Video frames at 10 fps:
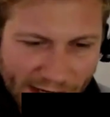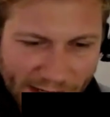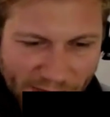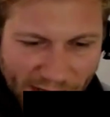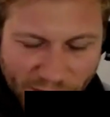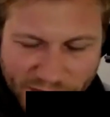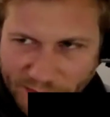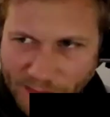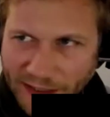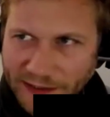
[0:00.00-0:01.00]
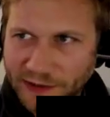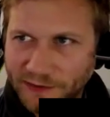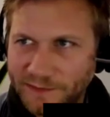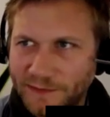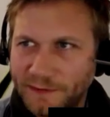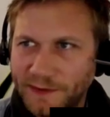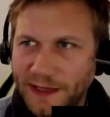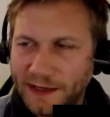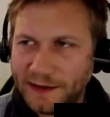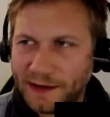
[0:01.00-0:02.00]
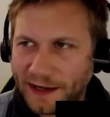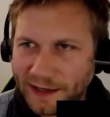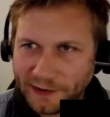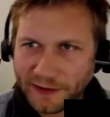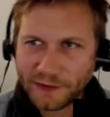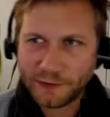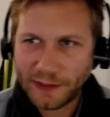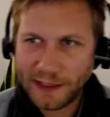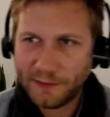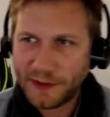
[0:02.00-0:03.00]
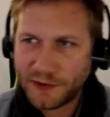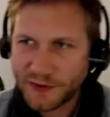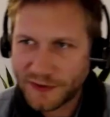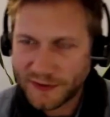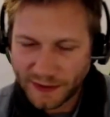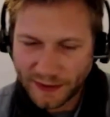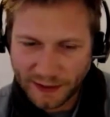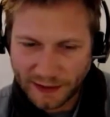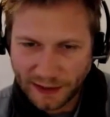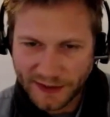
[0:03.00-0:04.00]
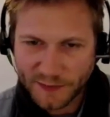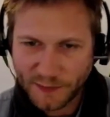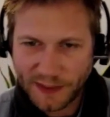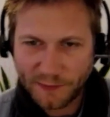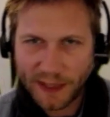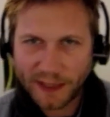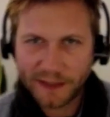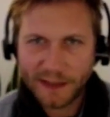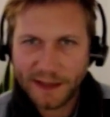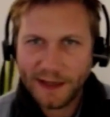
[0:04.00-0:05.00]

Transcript: I was reminded of here at EuroClio, we just last week we have